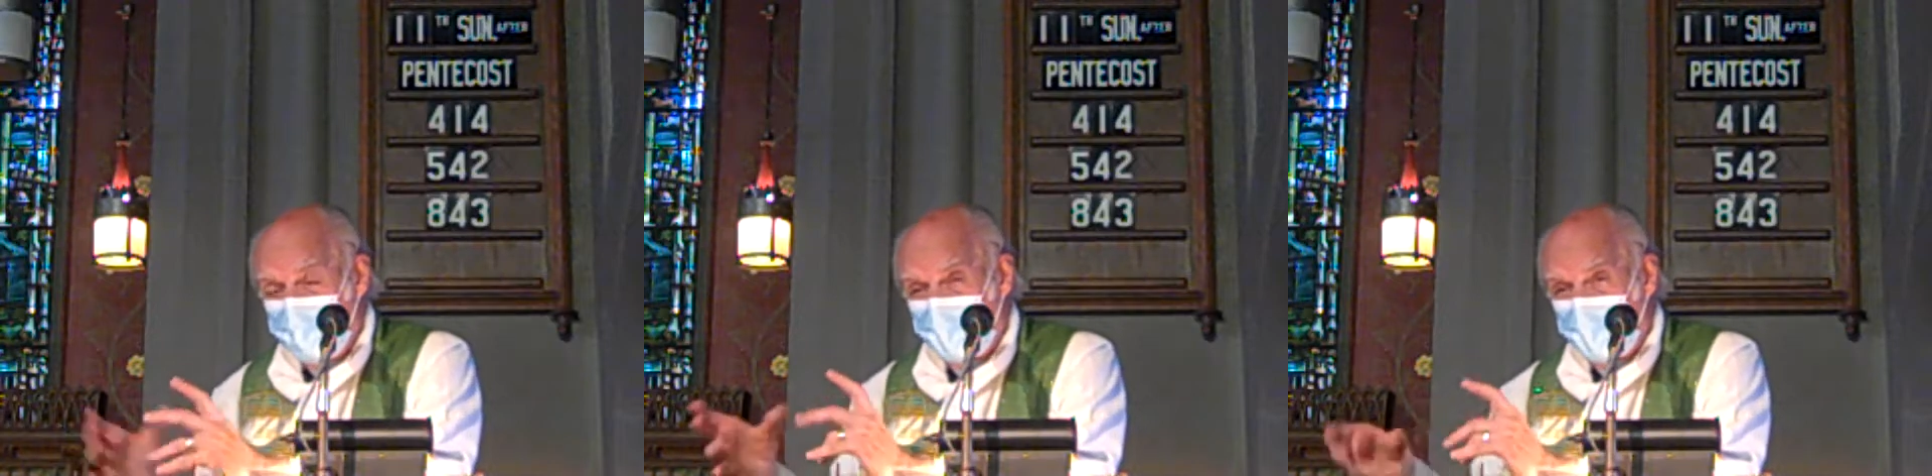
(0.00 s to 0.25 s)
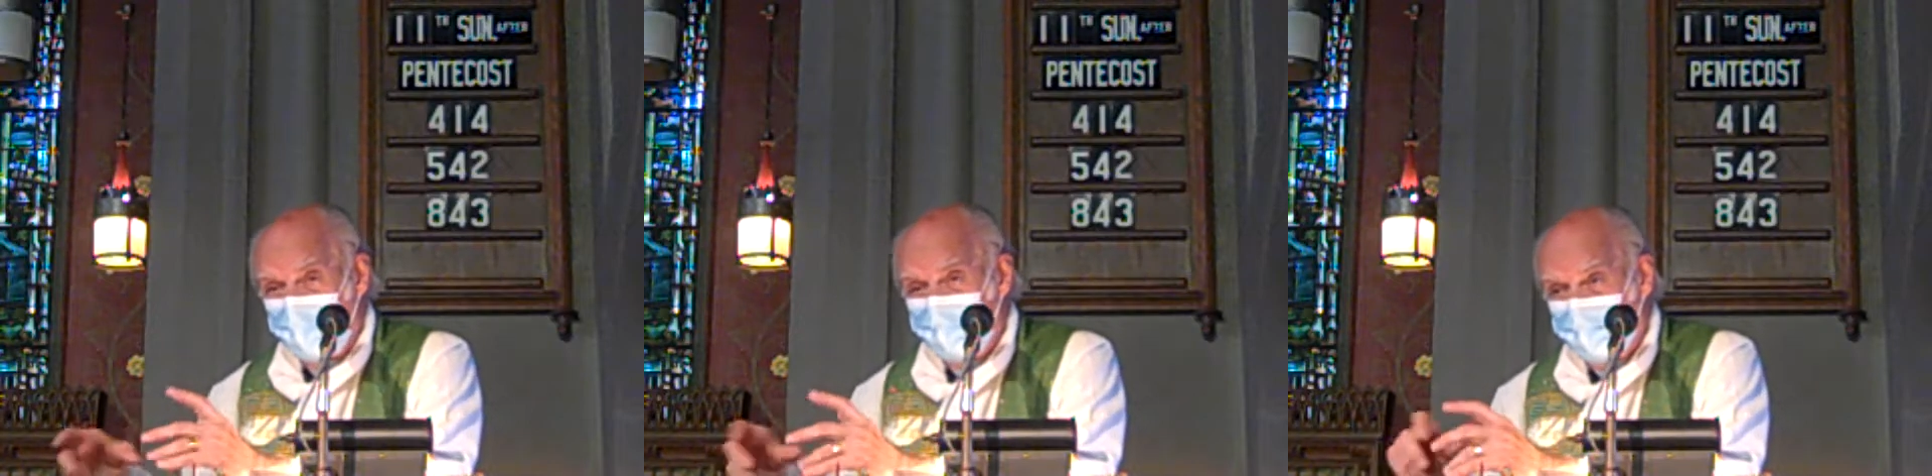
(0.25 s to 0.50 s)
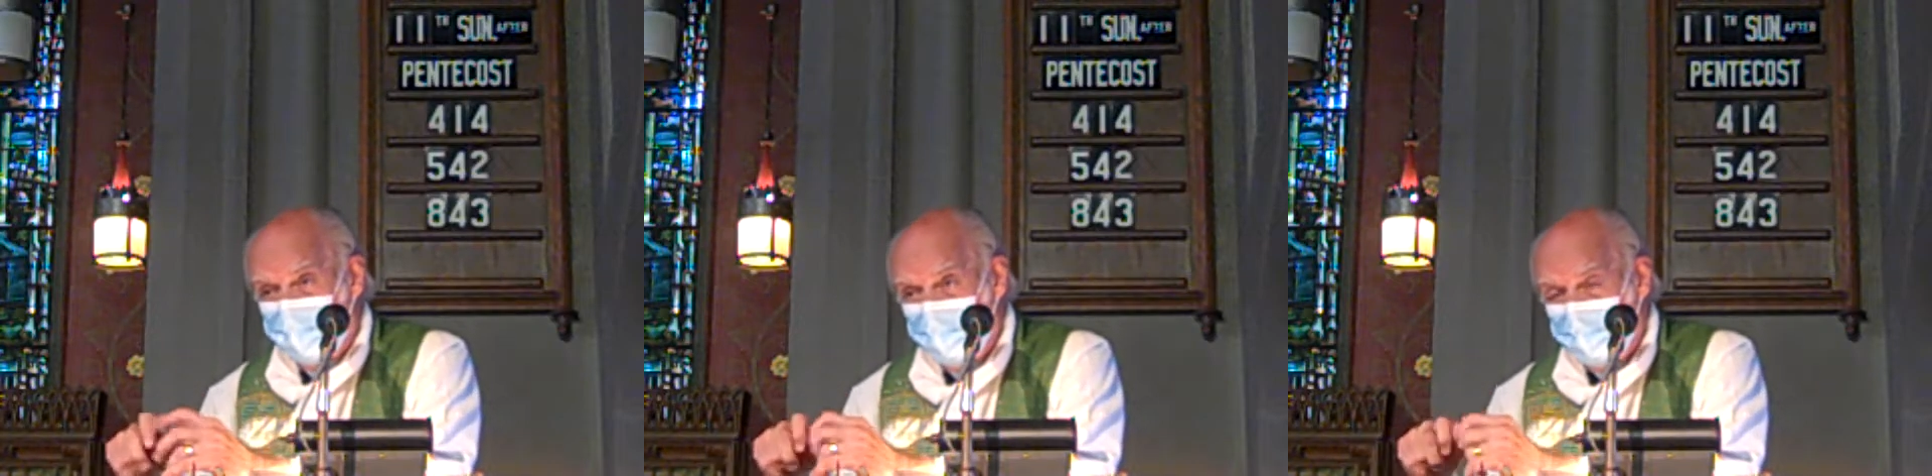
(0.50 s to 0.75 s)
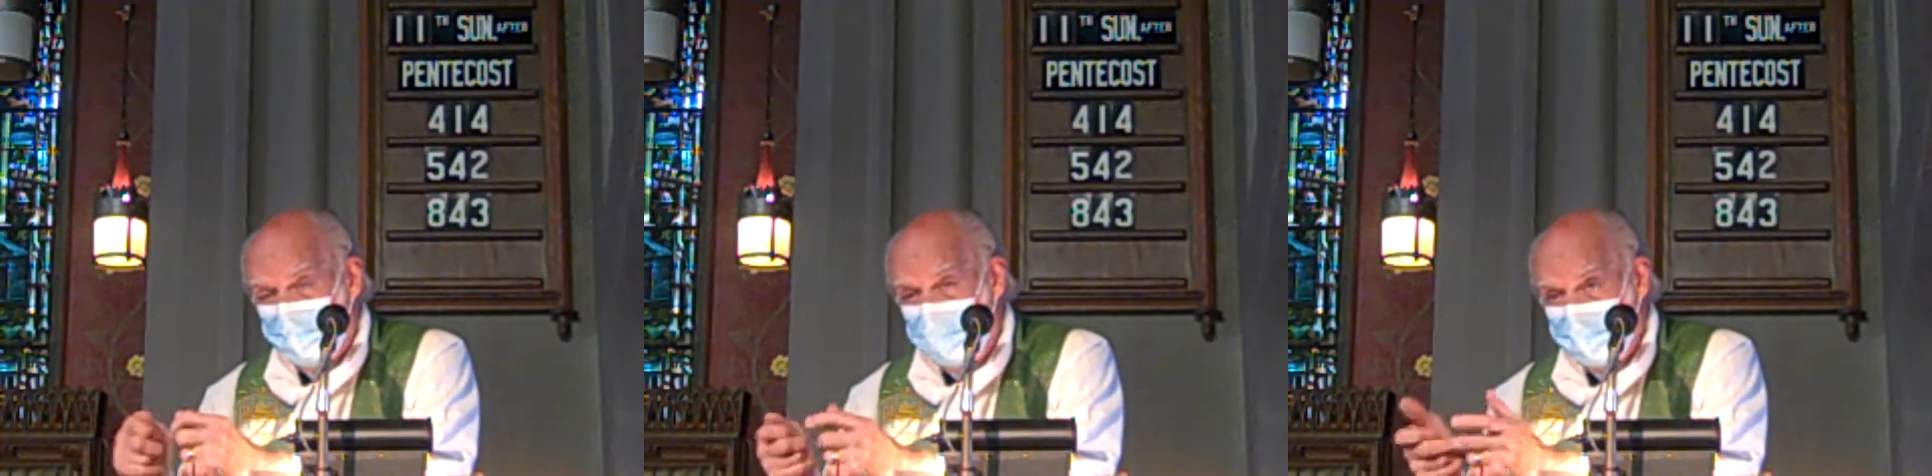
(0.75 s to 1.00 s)
would begin to
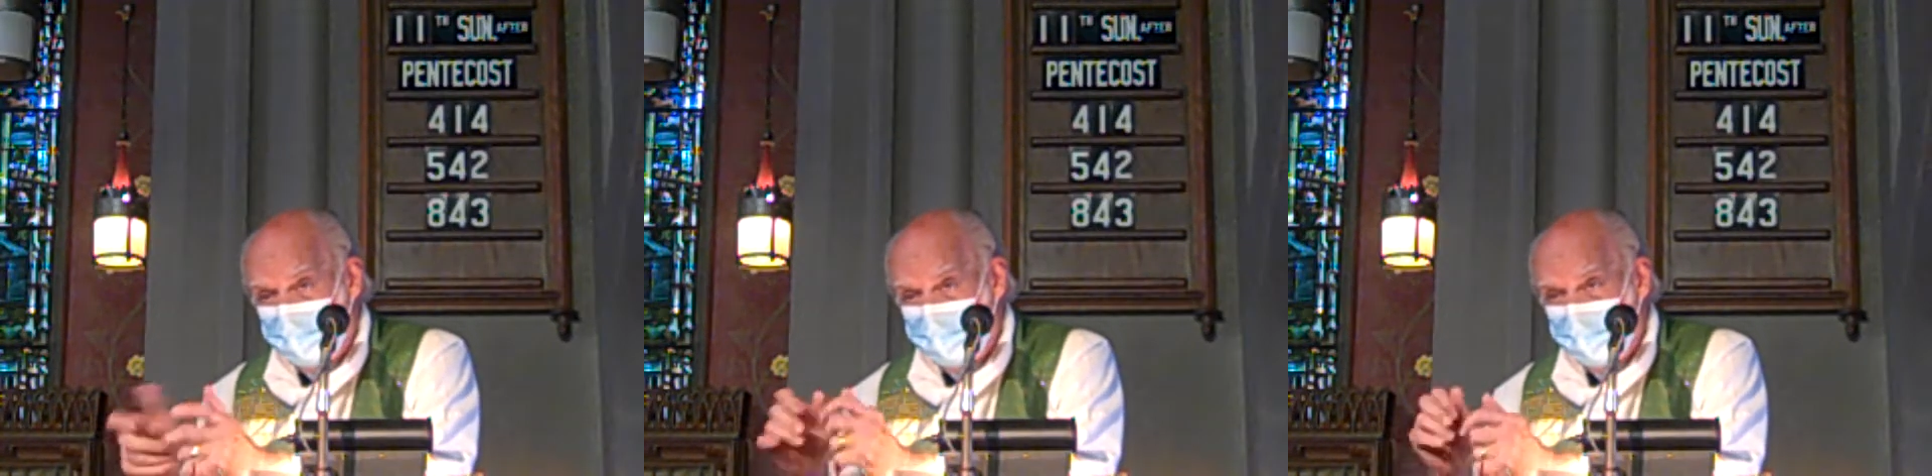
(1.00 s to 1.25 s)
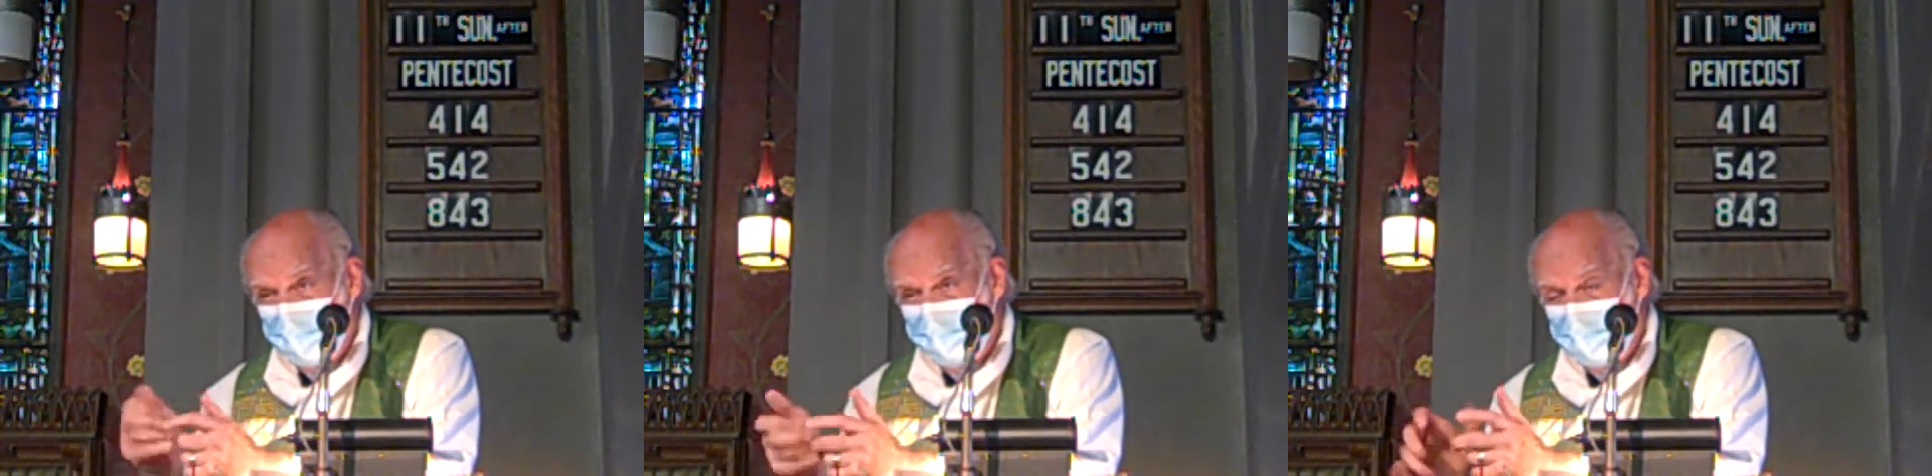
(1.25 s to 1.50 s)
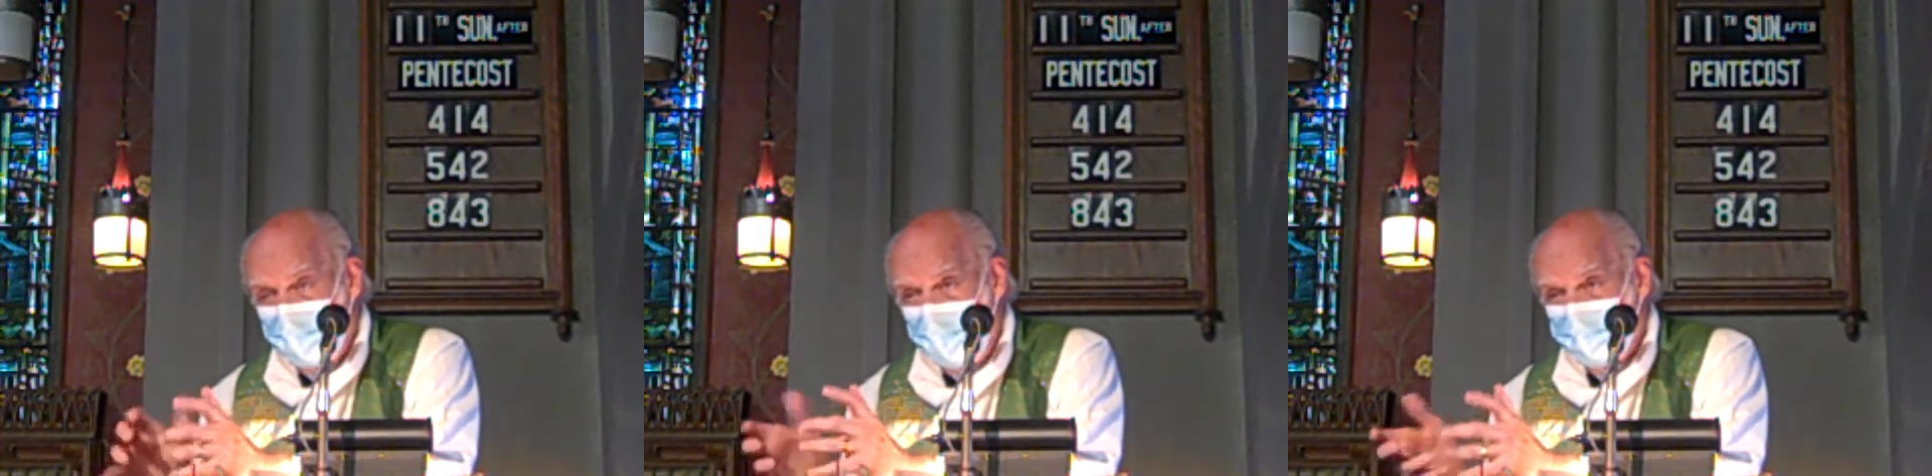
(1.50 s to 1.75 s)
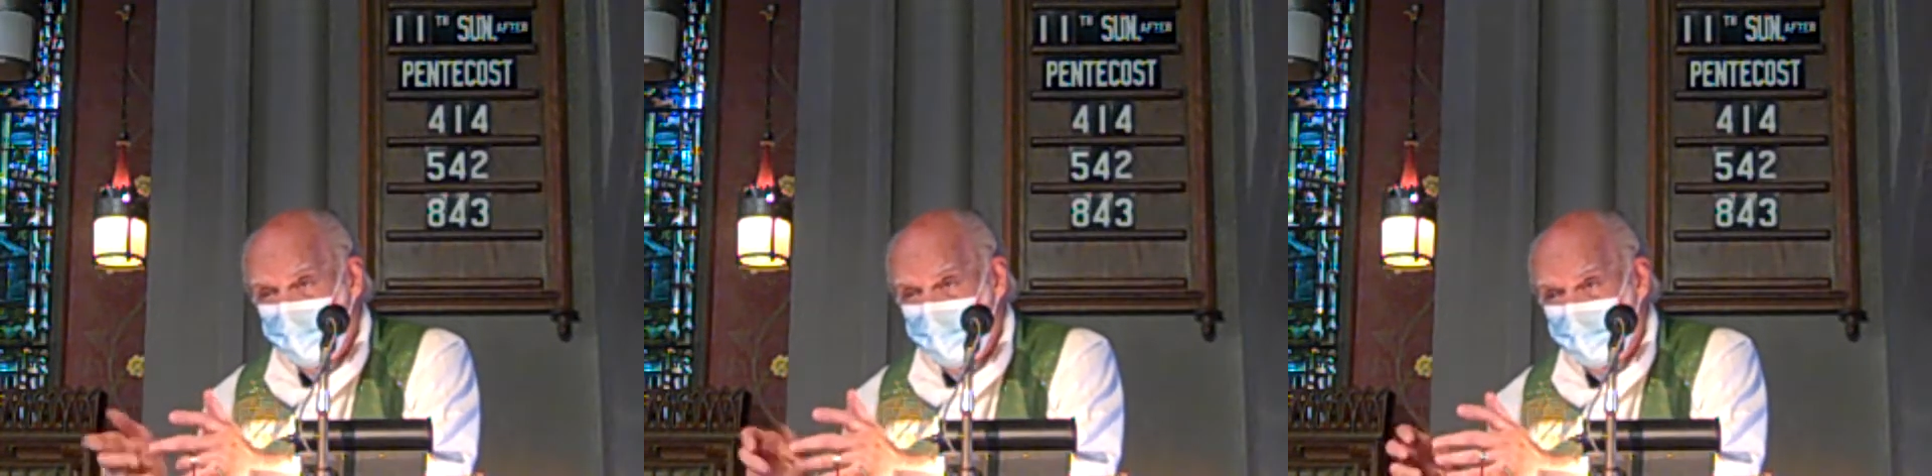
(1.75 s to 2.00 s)
pit the
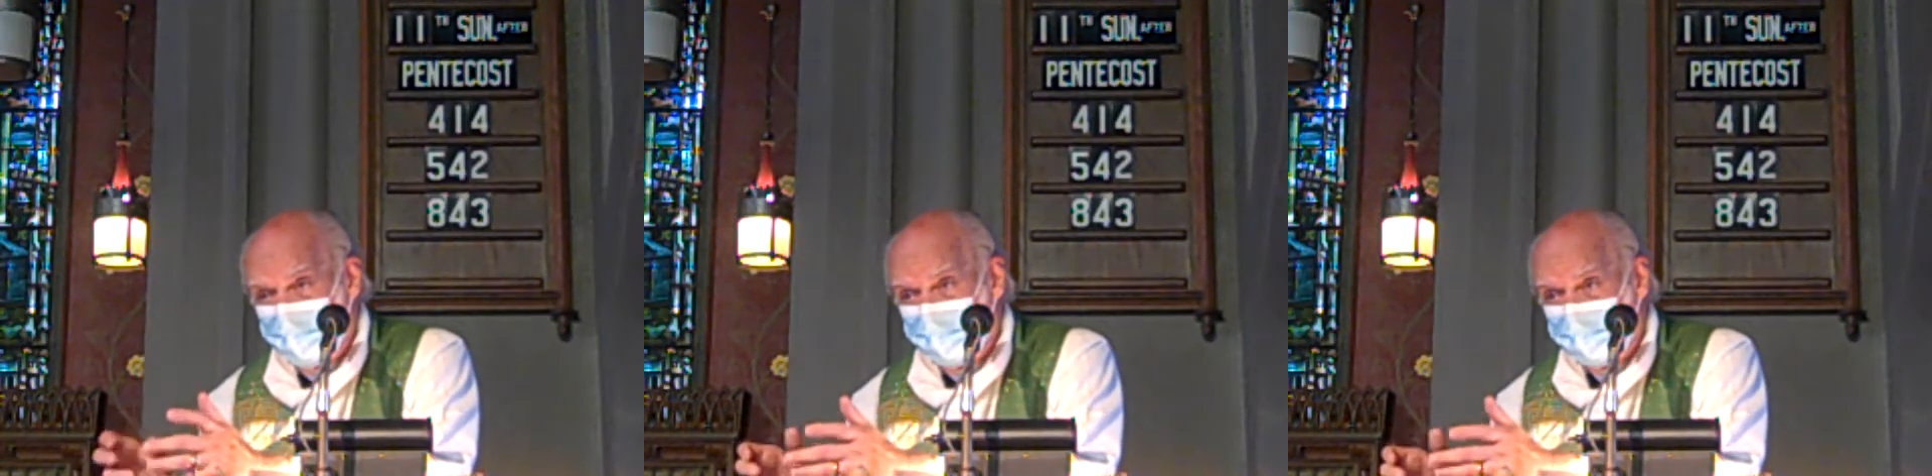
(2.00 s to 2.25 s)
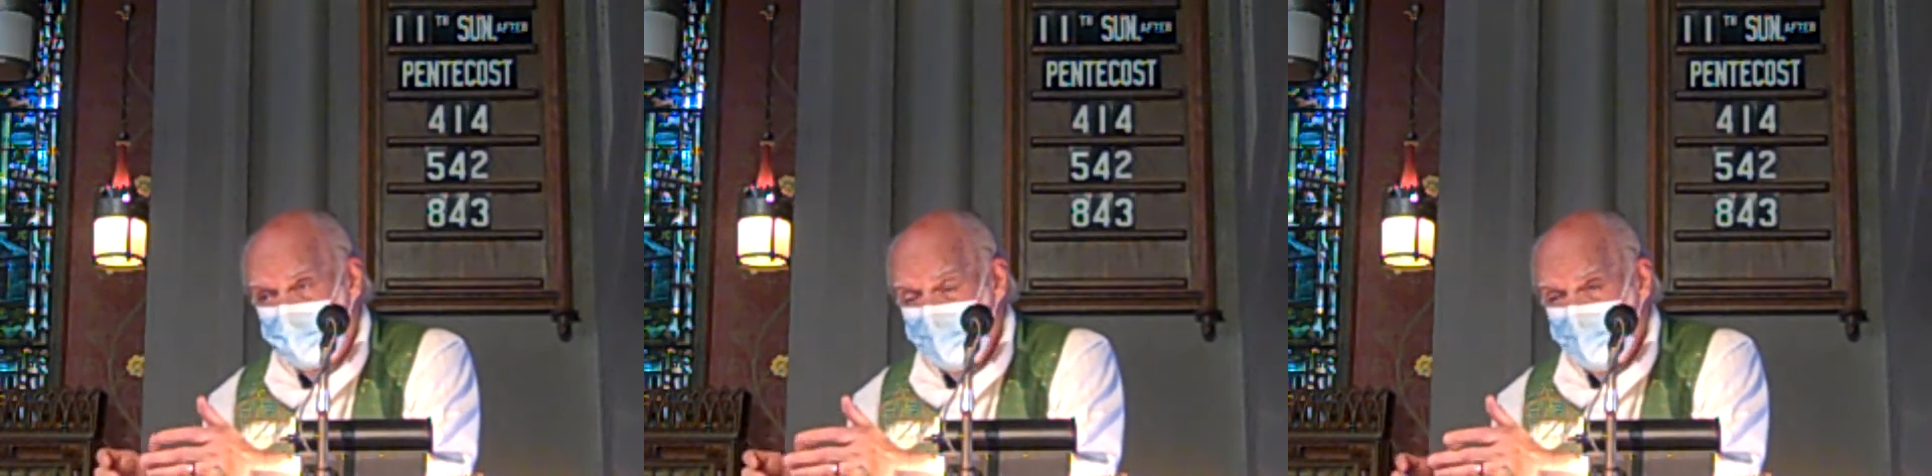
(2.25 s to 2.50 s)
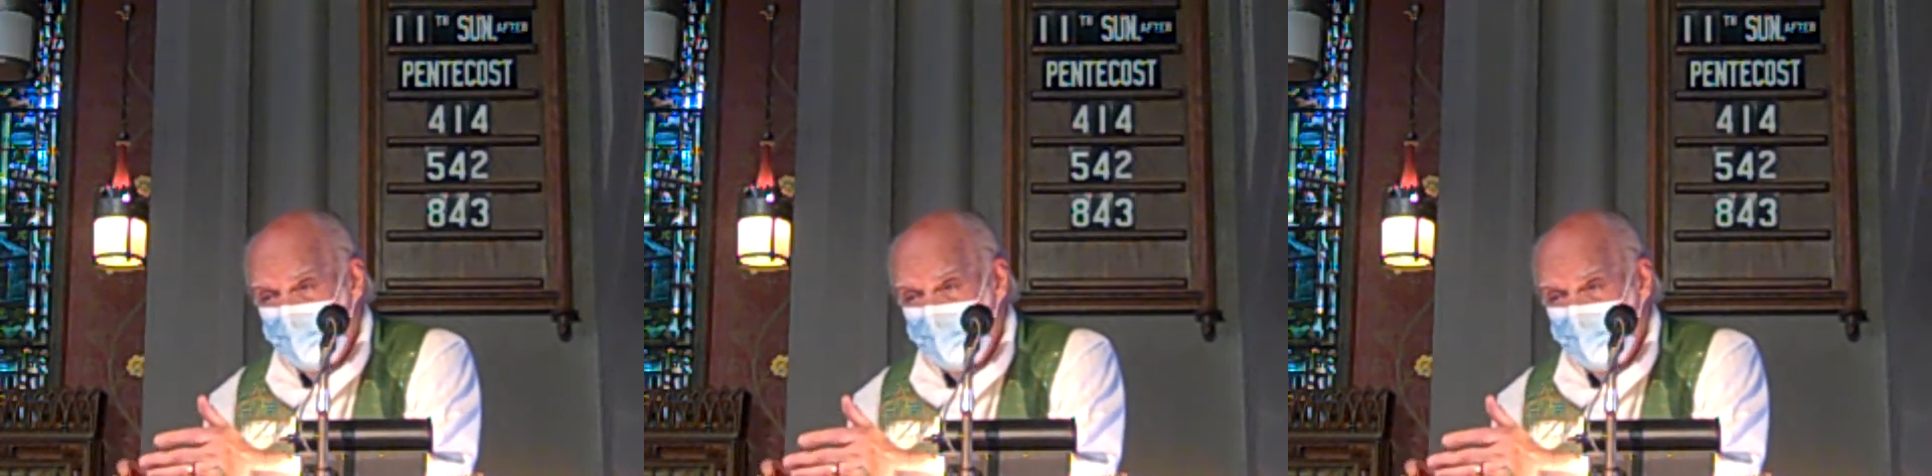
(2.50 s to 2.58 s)
plums,